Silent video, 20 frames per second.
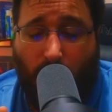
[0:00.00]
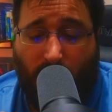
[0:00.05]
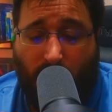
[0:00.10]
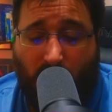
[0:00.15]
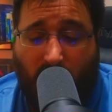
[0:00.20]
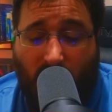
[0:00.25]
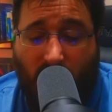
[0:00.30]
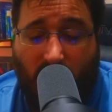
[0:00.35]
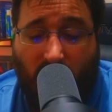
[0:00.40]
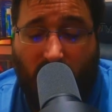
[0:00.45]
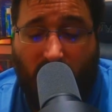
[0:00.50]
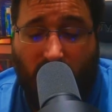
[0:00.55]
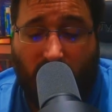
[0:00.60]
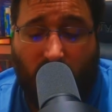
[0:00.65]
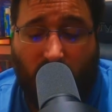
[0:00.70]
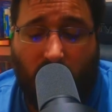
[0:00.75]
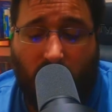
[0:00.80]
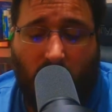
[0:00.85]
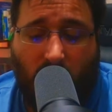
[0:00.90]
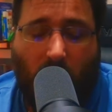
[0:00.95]

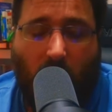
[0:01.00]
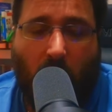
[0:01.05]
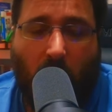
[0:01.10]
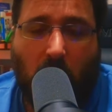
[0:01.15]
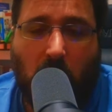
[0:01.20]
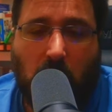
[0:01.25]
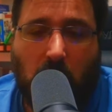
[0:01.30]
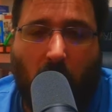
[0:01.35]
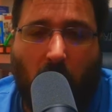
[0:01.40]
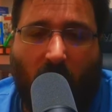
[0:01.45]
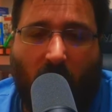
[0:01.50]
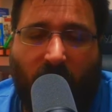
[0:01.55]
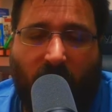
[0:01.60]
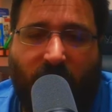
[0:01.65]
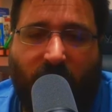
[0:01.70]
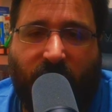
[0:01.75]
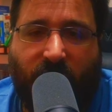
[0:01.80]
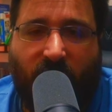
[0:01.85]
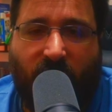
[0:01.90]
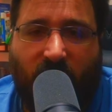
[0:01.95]
billion
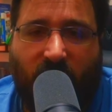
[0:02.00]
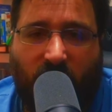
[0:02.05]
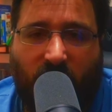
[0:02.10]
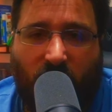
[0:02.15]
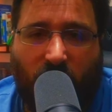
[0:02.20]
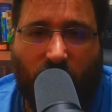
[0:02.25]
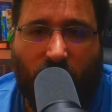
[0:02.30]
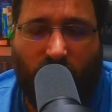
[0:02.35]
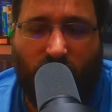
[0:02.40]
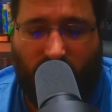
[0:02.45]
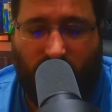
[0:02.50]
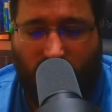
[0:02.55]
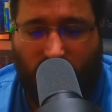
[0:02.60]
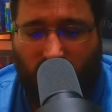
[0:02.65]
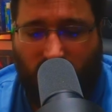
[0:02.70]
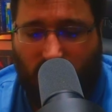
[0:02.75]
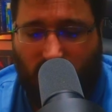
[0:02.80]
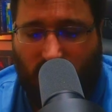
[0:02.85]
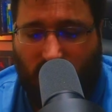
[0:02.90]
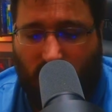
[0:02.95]
monthly
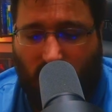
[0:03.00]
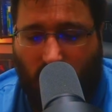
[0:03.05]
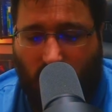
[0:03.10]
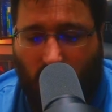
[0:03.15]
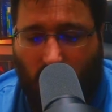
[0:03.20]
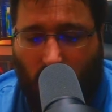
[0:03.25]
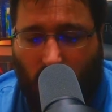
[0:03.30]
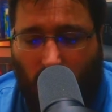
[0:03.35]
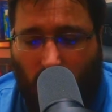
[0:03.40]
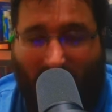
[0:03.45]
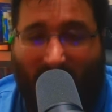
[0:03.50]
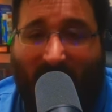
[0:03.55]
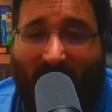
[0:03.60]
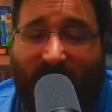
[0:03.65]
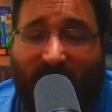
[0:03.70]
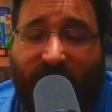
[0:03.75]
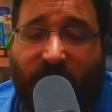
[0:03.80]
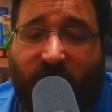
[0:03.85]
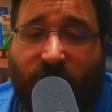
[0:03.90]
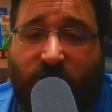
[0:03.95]
users
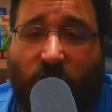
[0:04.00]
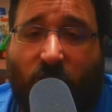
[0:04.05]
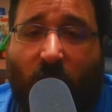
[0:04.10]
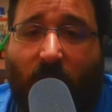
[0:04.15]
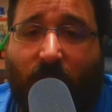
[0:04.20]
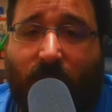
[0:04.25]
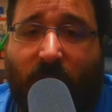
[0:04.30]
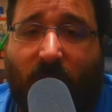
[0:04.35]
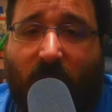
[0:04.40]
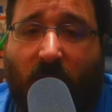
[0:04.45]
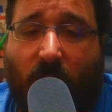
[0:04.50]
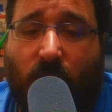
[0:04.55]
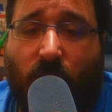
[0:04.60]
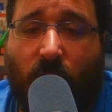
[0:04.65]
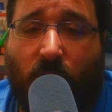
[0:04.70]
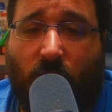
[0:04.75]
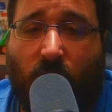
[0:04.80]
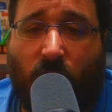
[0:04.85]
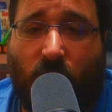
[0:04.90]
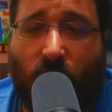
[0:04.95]
at the time that I'm
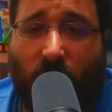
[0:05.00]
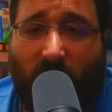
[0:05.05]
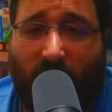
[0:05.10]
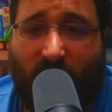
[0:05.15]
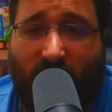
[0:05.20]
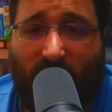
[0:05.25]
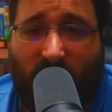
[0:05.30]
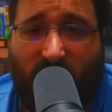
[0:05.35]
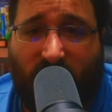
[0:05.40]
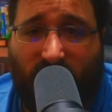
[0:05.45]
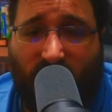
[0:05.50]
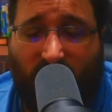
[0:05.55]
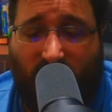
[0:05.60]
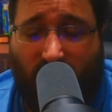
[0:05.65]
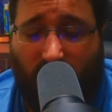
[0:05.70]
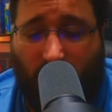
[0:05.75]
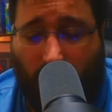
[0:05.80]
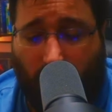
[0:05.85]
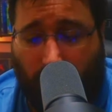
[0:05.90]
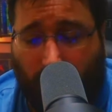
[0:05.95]
recording this
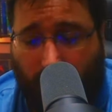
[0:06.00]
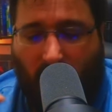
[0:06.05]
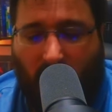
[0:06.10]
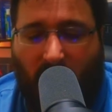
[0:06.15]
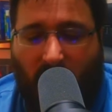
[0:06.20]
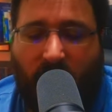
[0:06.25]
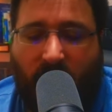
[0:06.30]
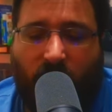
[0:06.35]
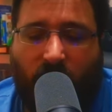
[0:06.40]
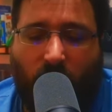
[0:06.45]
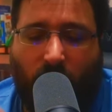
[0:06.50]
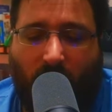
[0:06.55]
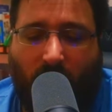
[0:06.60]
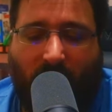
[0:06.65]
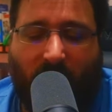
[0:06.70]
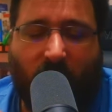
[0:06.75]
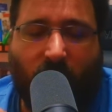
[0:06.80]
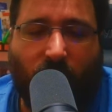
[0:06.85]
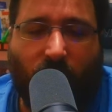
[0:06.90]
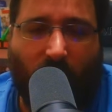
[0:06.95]
video. If you
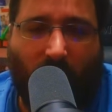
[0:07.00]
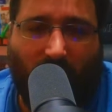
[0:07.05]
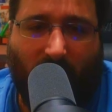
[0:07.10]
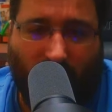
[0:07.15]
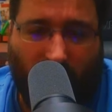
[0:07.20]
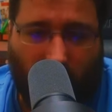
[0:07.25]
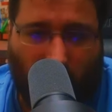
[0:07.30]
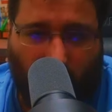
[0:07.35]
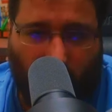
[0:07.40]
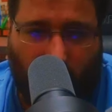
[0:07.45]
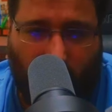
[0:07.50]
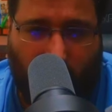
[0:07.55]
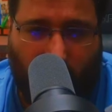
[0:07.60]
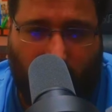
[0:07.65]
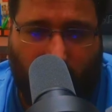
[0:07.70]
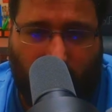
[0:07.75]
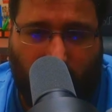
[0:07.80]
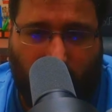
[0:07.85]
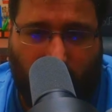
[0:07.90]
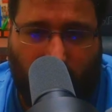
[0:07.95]
make great
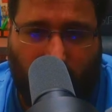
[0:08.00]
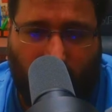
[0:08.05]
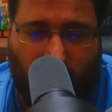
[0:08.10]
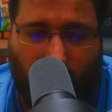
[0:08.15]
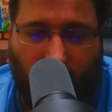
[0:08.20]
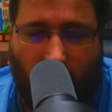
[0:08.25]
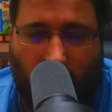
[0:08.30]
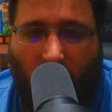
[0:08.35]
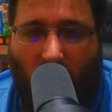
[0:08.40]
content